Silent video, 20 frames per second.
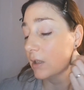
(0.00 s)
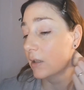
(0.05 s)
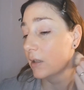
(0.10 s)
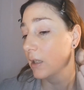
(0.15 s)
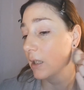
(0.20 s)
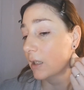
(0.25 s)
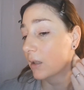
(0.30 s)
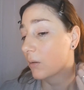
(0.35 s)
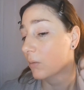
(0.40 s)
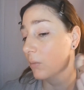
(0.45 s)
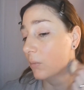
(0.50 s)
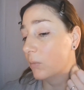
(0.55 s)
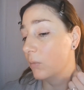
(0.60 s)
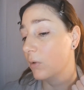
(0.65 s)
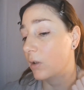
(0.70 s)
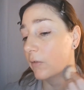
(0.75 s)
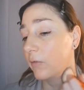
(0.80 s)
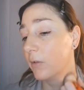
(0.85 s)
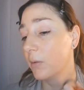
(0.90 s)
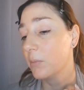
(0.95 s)
think one
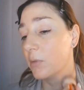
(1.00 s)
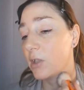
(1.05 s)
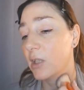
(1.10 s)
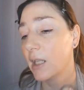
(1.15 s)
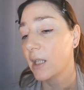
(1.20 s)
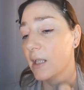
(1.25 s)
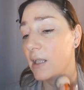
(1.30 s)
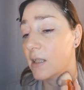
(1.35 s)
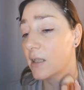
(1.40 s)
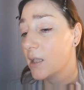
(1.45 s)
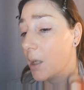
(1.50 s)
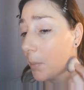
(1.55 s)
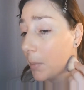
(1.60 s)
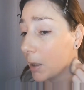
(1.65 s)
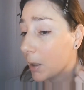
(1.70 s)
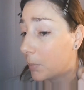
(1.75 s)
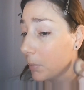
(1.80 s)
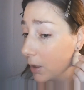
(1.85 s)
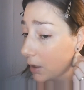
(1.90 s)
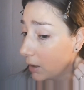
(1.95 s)
of them just had a
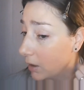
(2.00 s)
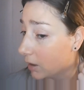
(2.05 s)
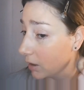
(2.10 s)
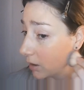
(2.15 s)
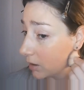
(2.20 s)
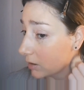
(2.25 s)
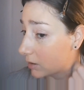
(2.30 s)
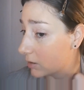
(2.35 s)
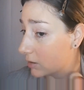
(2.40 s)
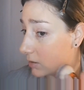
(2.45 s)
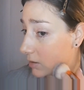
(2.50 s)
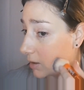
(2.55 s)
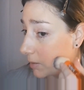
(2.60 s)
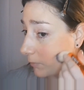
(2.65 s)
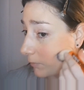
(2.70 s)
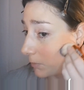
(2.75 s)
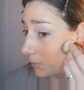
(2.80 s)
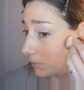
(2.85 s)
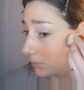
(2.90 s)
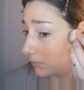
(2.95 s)
stomach bug, and
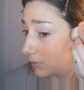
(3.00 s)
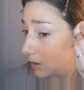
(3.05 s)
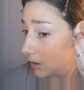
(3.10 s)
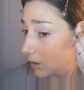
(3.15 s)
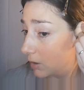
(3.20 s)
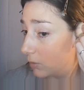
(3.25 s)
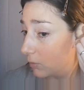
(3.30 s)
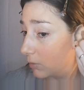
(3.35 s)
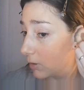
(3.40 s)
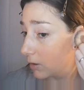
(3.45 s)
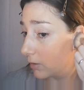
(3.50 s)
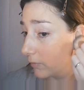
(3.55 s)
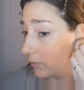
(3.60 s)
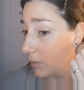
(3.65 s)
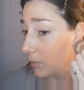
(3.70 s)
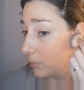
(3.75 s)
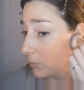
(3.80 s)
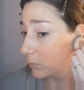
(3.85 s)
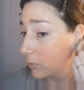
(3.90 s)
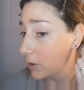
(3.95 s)
one of
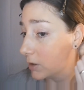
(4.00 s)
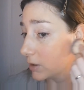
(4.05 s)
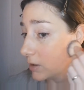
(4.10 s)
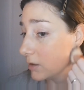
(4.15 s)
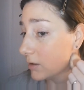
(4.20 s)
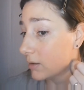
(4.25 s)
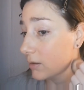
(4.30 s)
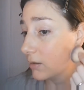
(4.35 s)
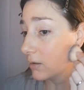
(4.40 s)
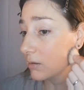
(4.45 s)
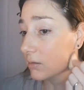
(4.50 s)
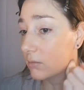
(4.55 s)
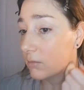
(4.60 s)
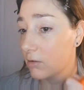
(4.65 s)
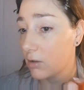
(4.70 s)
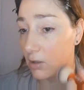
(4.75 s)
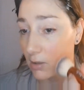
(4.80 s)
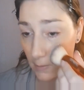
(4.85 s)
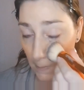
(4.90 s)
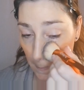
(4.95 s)
them was
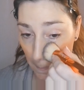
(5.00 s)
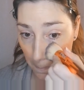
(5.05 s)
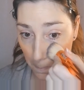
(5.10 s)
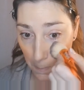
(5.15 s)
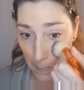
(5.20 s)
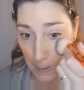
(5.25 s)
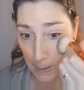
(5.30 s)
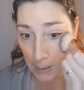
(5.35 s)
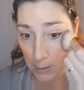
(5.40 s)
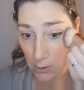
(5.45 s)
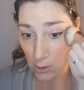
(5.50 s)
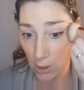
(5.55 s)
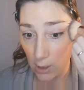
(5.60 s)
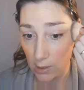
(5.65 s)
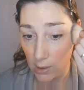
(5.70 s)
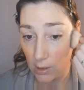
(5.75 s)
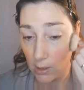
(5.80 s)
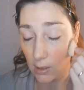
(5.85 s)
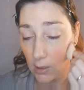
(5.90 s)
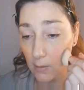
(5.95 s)
just
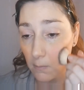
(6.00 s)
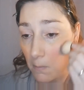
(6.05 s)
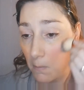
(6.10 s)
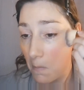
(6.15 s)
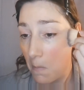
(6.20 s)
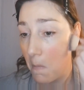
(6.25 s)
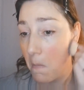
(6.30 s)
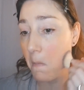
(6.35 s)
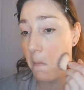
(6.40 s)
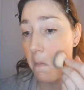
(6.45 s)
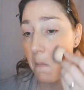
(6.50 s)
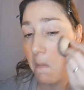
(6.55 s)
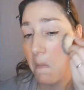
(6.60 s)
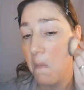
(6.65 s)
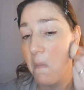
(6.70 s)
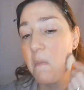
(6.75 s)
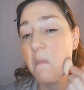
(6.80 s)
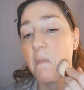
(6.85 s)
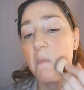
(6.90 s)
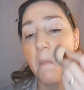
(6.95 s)
congested.
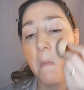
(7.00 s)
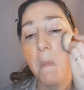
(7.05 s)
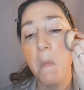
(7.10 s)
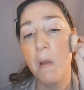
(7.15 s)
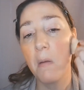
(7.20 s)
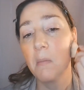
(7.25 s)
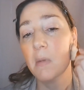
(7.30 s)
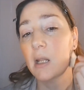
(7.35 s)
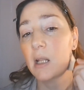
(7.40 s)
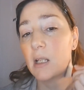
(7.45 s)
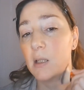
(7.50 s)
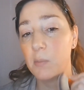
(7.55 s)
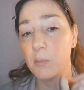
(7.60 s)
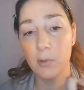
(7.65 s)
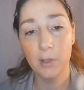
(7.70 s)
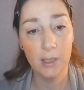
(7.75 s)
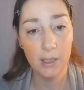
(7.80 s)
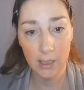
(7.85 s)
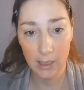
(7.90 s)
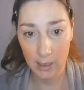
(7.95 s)
I mean, it's
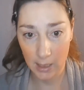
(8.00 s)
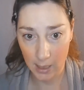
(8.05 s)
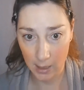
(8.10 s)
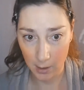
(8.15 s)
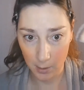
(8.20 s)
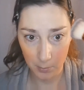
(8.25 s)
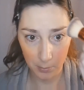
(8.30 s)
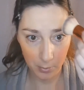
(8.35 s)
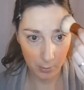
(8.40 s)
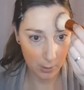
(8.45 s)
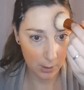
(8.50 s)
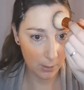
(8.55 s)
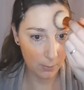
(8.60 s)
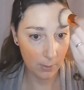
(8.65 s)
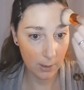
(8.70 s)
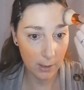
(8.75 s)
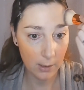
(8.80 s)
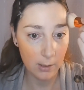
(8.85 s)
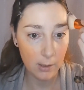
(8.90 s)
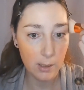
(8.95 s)
blending out pretty
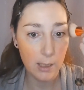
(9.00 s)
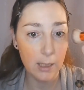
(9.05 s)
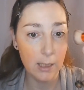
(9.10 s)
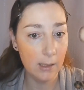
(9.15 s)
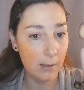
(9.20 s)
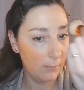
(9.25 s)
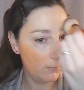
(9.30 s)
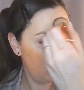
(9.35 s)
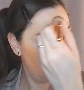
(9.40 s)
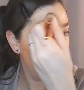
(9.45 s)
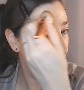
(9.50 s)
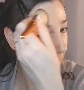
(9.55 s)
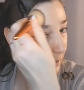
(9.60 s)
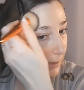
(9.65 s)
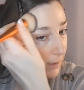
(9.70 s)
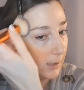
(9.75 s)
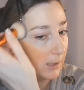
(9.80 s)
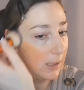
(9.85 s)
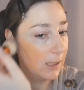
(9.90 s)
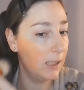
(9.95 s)
well. You can't really
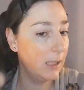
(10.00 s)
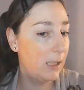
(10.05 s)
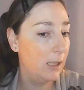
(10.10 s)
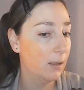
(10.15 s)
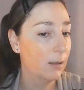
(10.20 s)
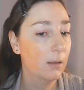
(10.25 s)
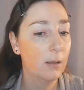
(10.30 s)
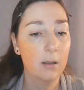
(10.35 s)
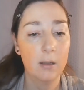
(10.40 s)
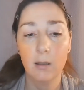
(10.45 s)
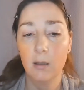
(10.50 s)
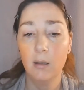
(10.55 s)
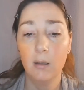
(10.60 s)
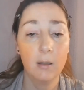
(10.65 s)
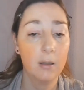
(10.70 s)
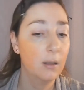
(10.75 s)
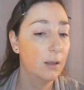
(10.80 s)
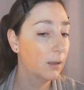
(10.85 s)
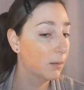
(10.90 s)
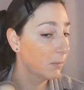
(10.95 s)
see.
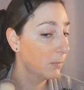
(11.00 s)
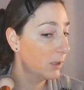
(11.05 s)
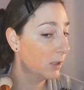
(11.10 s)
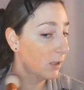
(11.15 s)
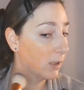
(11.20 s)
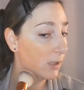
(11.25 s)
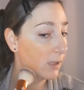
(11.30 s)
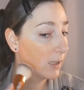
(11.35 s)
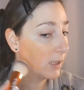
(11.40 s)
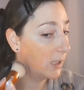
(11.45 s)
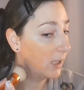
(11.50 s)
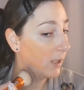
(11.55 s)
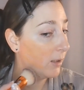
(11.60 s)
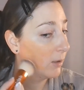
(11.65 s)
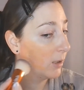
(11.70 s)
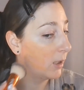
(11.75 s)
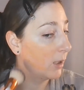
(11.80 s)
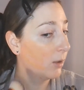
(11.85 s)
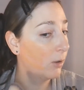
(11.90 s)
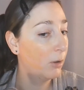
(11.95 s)
You can see how
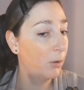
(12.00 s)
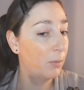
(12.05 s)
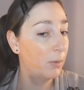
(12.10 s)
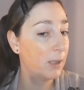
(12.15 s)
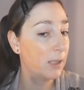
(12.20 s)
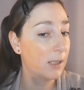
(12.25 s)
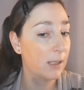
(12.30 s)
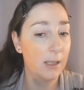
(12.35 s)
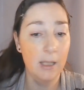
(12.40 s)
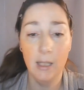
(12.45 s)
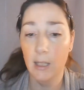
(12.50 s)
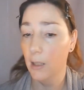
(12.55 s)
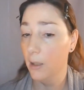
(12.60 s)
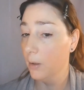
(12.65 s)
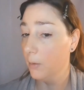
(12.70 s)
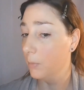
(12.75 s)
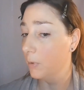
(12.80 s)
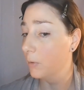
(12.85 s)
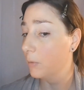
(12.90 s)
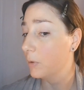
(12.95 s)
yellow it was
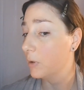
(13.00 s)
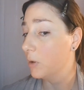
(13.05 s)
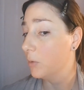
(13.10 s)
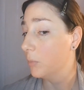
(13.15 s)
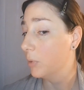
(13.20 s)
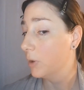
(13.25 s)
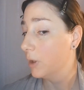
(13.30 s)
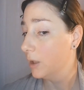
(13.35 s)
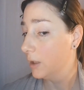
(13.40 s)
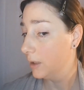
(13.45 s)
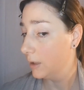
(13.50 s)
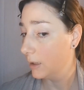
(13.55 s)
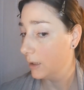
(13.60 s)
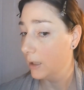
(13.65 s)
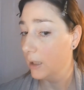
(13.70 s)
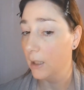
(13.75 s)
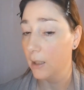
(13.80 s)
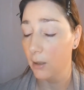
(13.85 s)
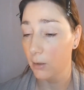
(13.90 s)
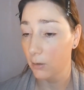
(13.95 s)
there, but when you blend it
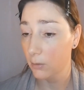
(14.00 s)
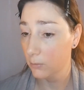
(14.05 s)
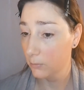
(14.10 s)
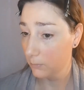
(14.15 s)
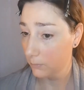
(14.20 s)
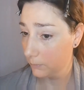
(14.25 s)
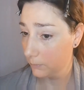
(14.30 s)
out,